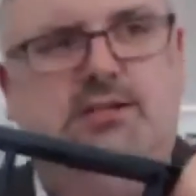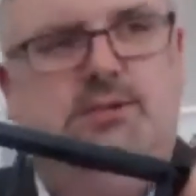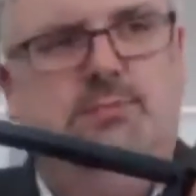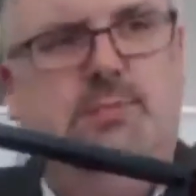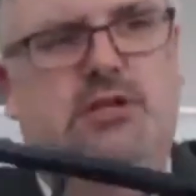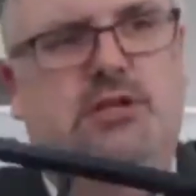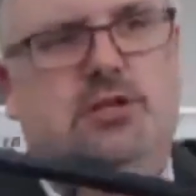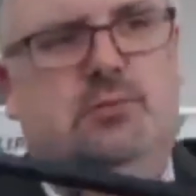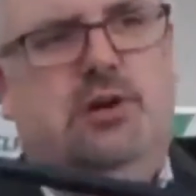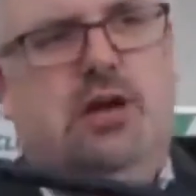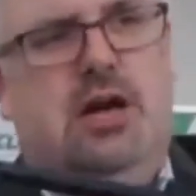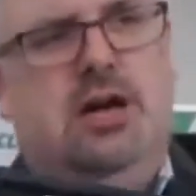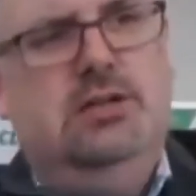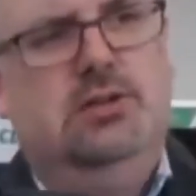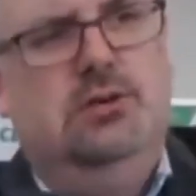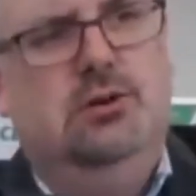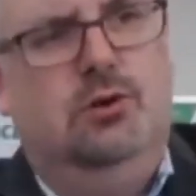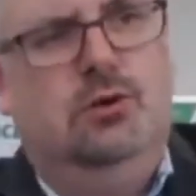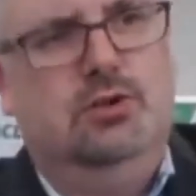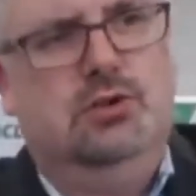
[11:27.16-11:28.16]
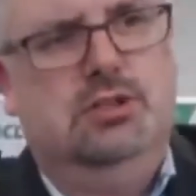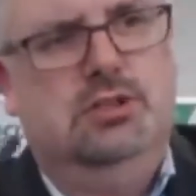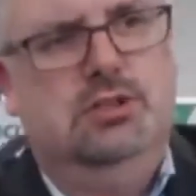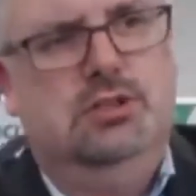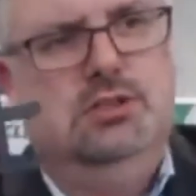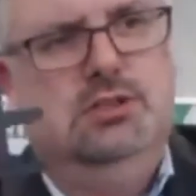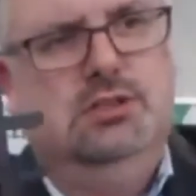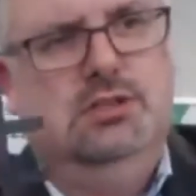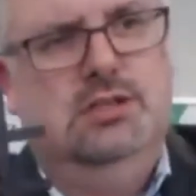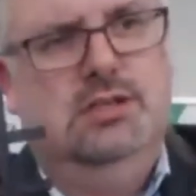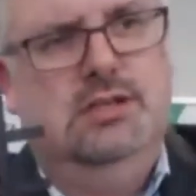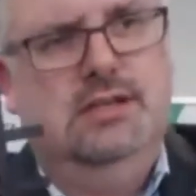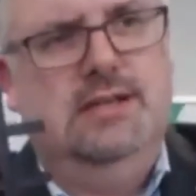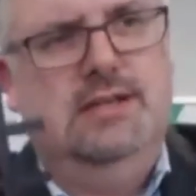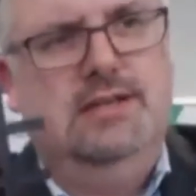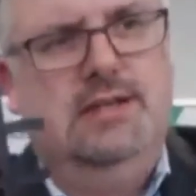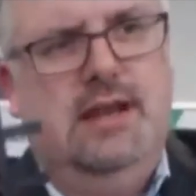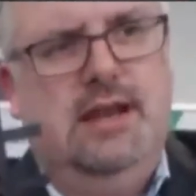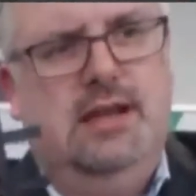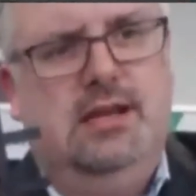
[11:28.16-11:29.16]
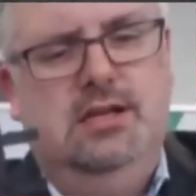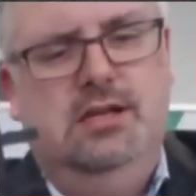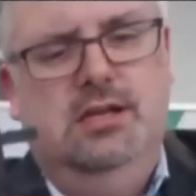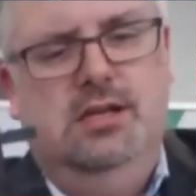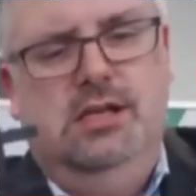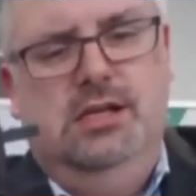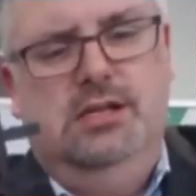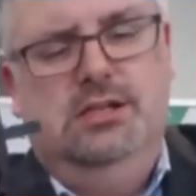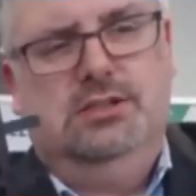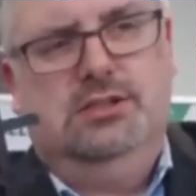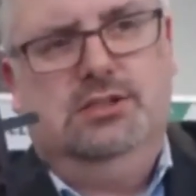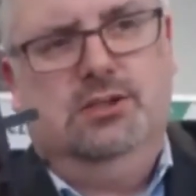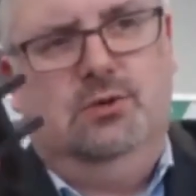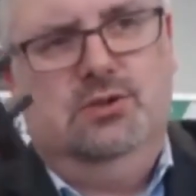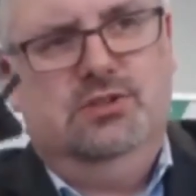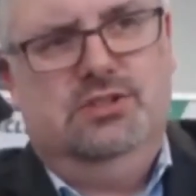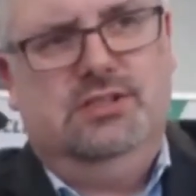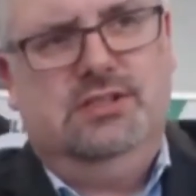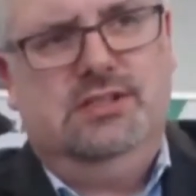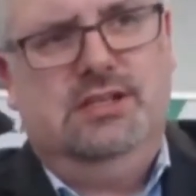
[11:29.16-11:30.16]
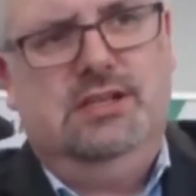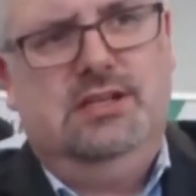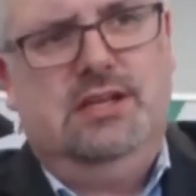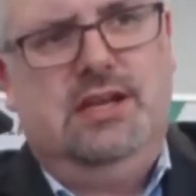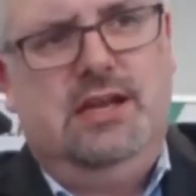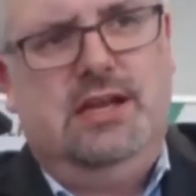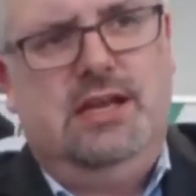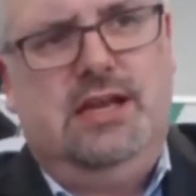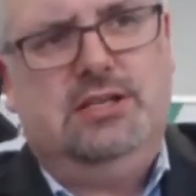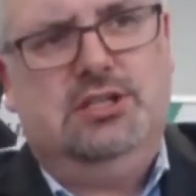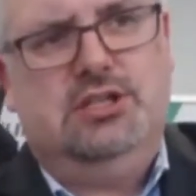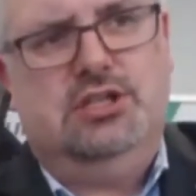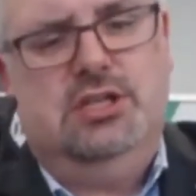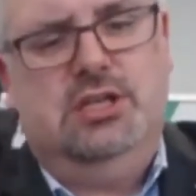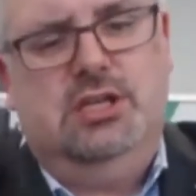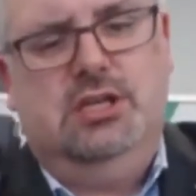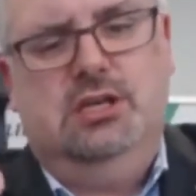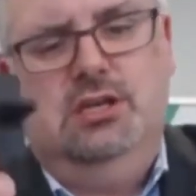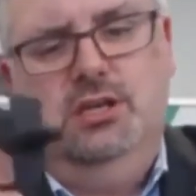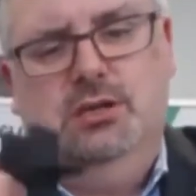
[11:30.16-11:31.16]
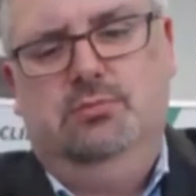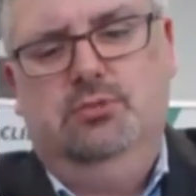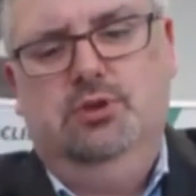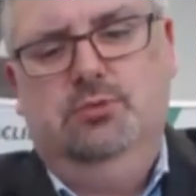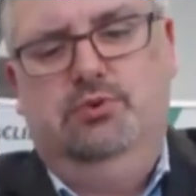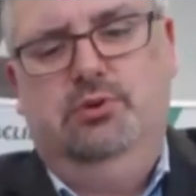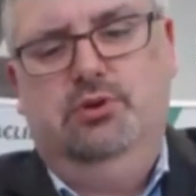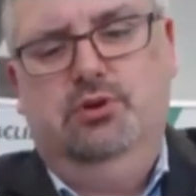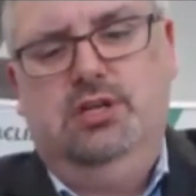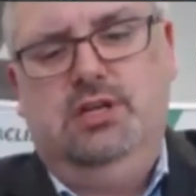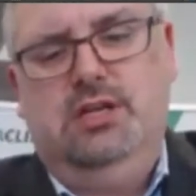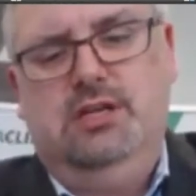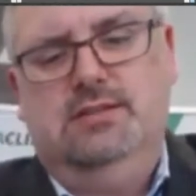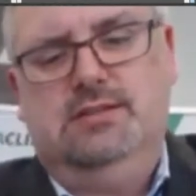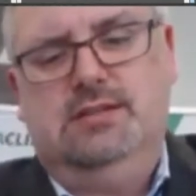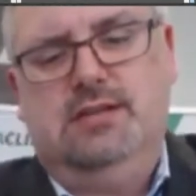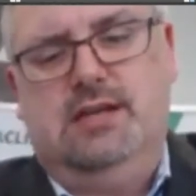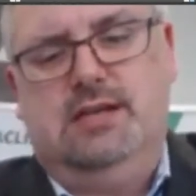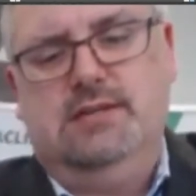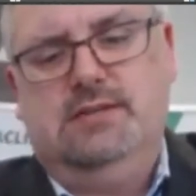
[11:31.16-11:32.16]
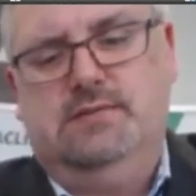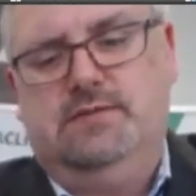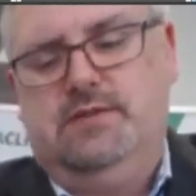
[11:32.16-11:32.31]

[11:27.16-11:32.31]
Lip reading: special part called inlay. So this inlay, actually, you put it inside the